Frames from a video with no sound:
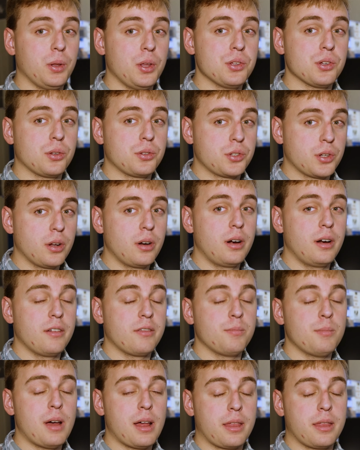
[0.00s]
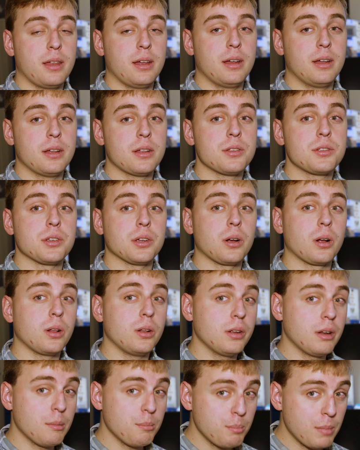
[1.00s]
these alternative methods,
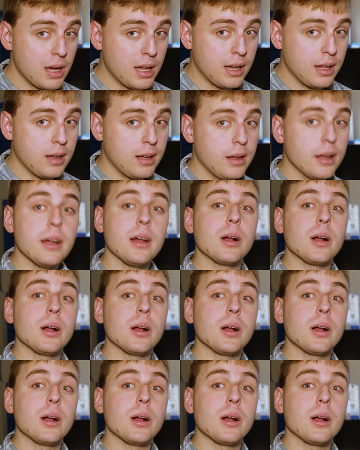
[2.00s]
including MIDI,